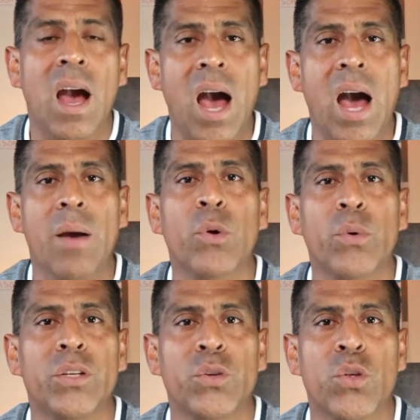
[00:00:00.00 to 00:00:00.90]
I'm
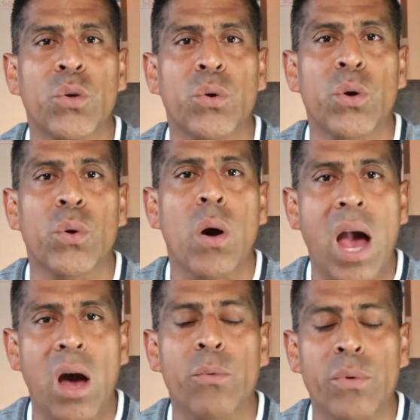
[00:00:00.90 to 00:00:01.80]
going to show you
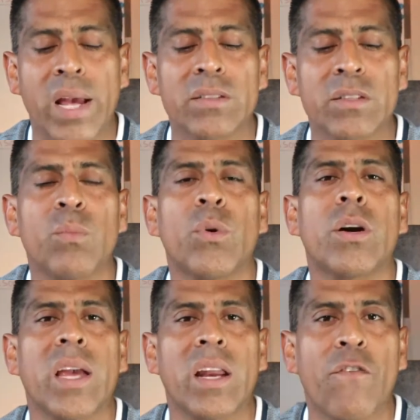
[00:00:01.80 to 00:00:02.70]
how
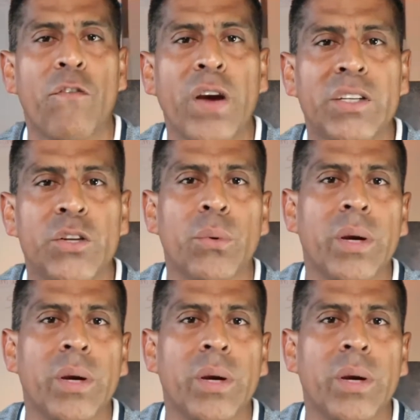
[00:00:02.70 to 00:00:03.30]
ransomware can affect you